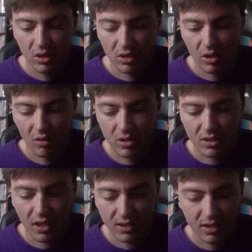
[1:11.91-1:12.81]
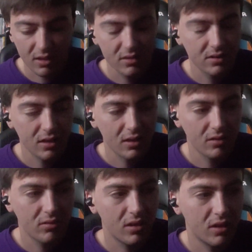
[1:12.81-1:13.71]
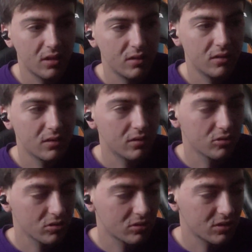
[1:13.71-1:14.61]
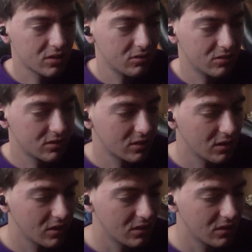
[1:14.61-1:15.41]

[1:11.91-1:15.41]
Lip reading: he's got kids now, and those are just cute to see.